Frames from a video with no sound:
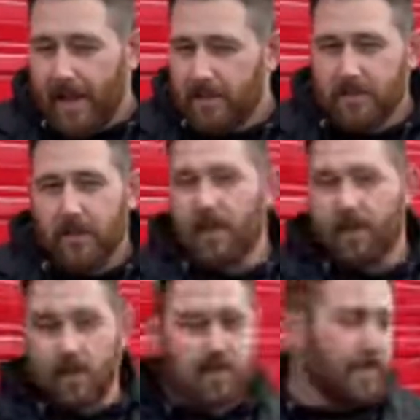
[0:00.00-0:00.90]
answer any
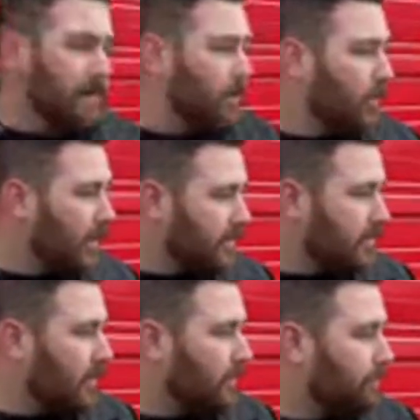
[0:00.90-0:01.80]
question that you want.
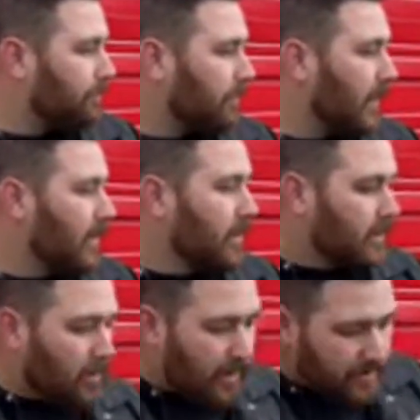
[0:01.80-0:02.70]
So,
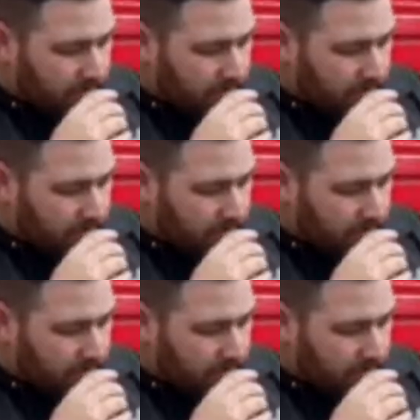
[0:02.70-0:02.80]
okay,